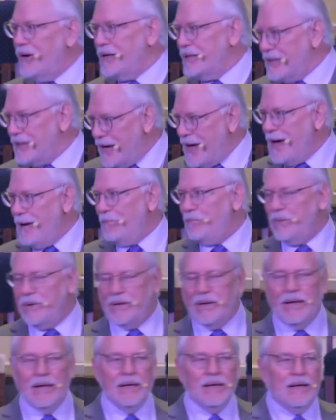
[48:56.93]
to happen.
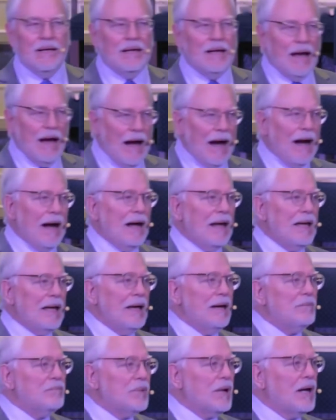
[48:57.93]
I
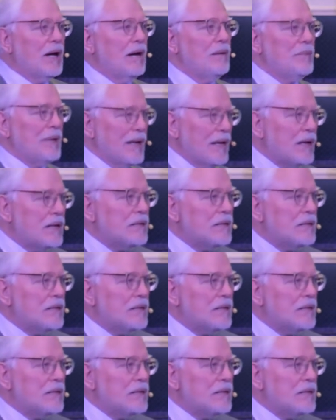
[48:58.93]
am coming